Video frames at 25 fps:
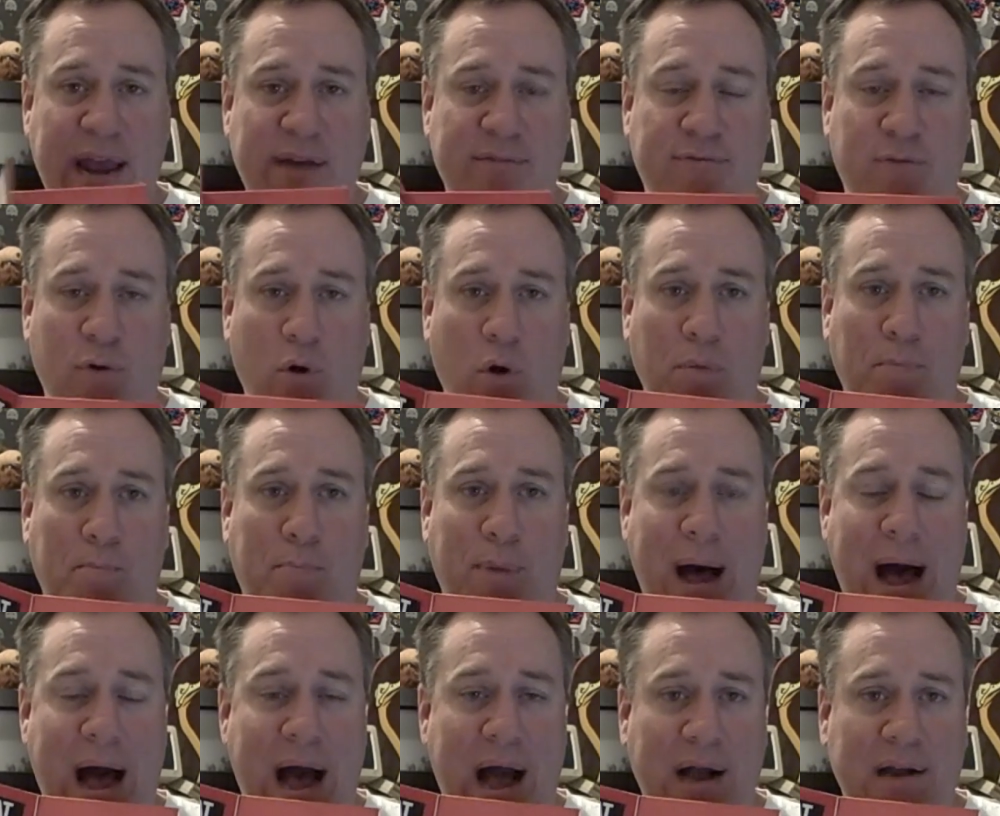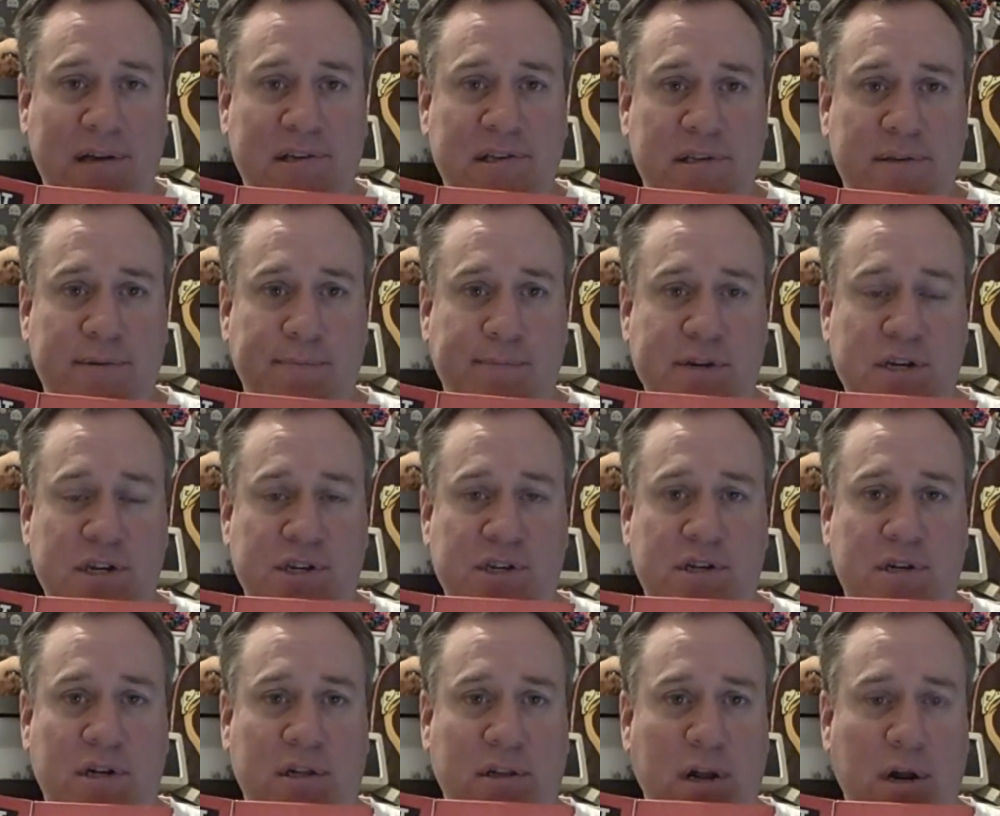gatefold box
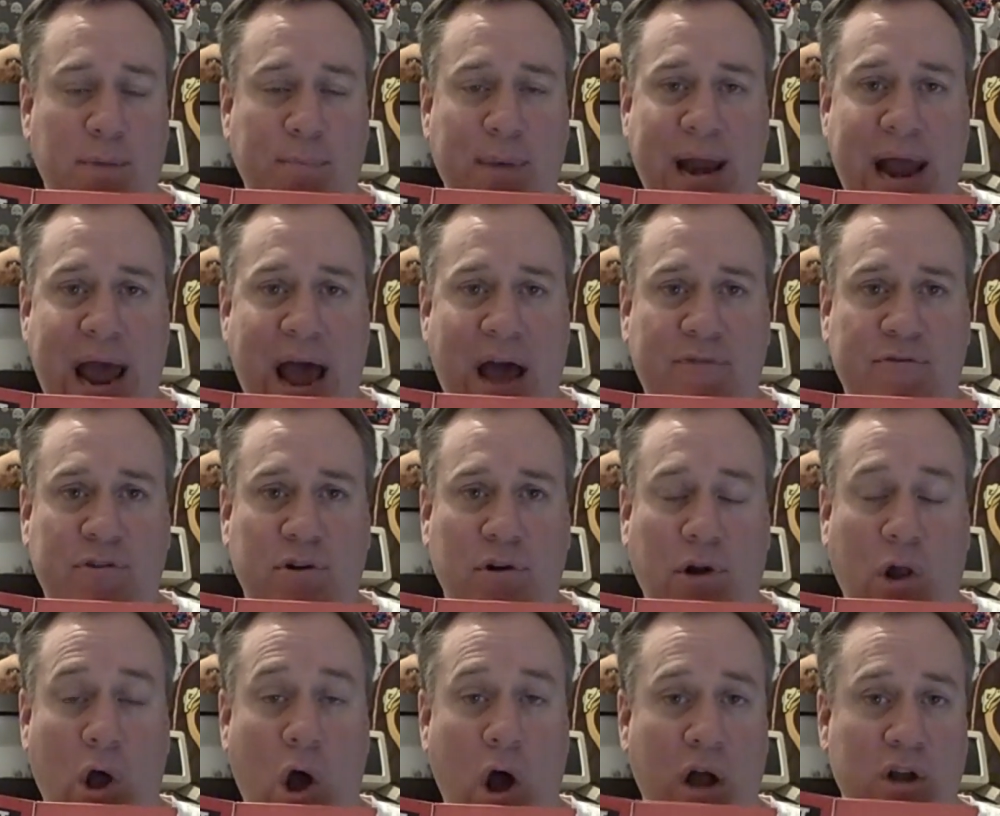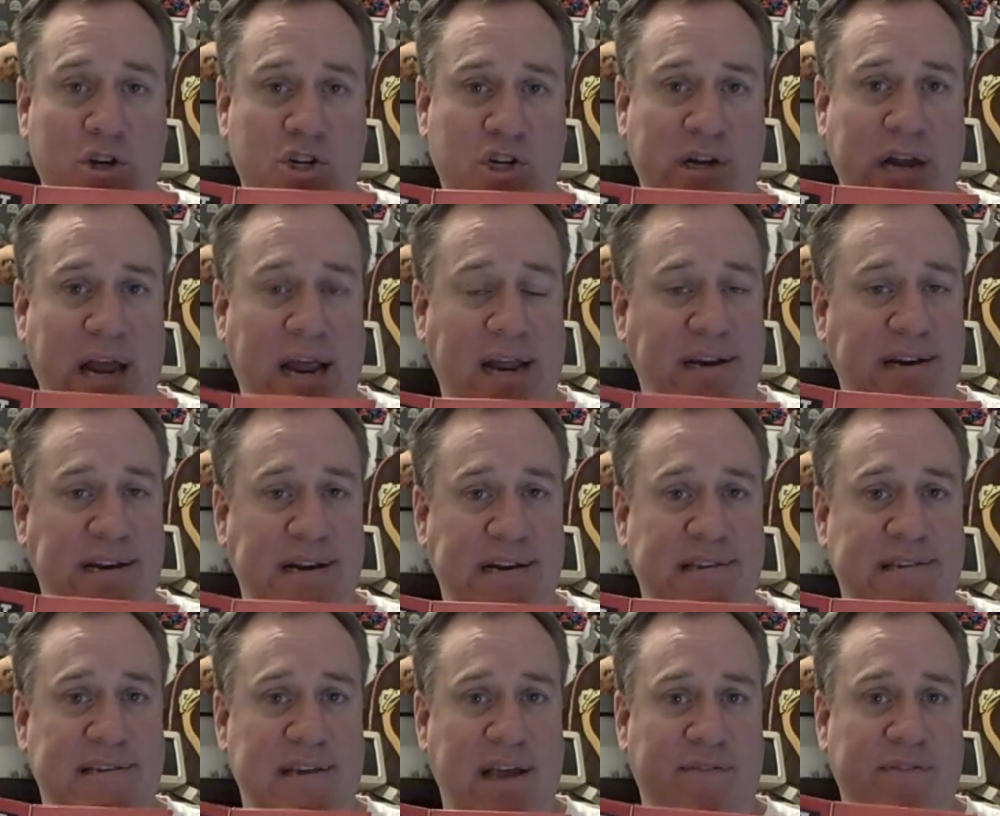just a little bit after launch in
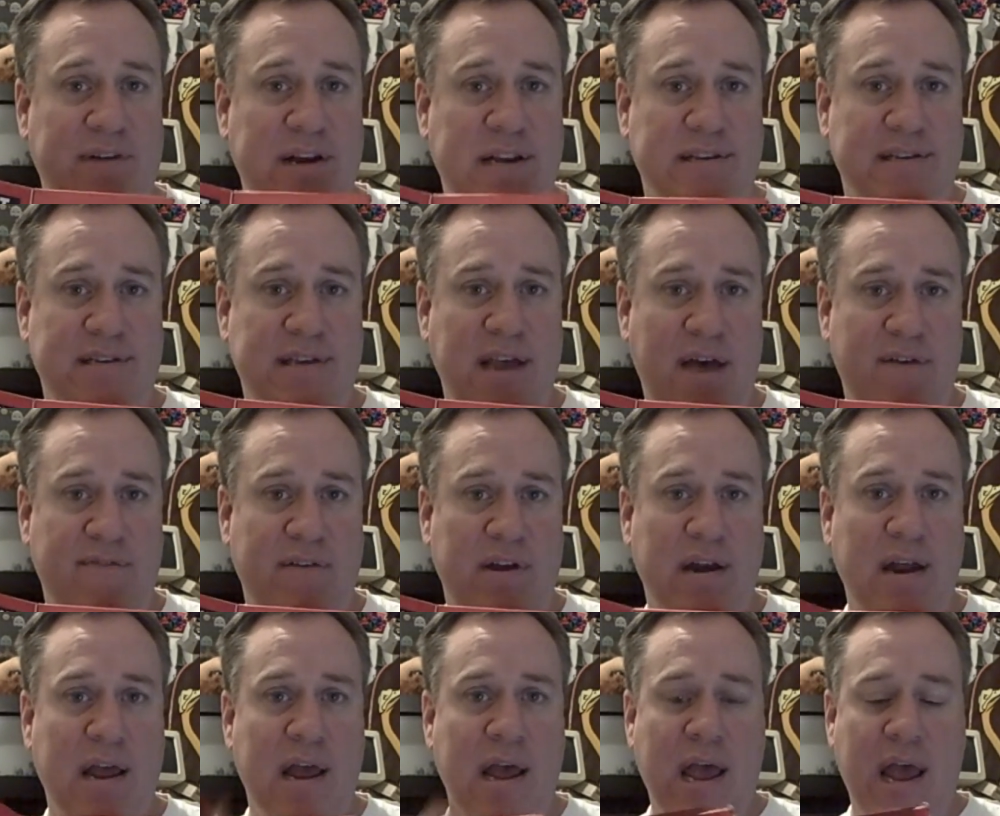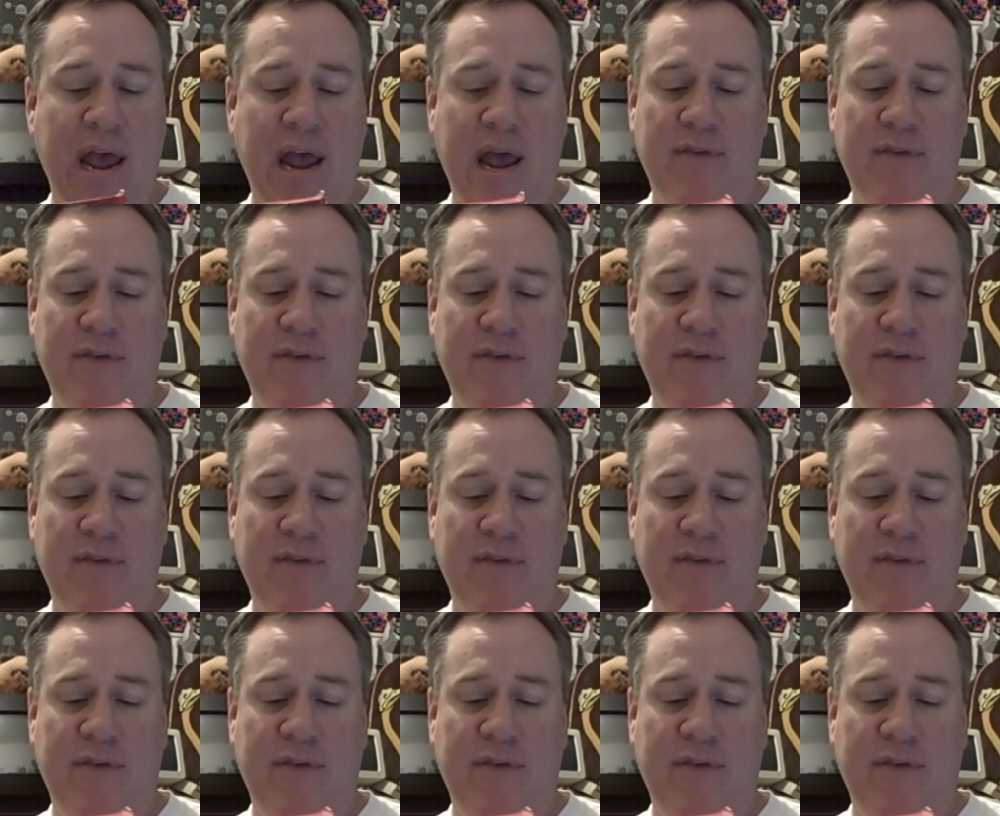1977,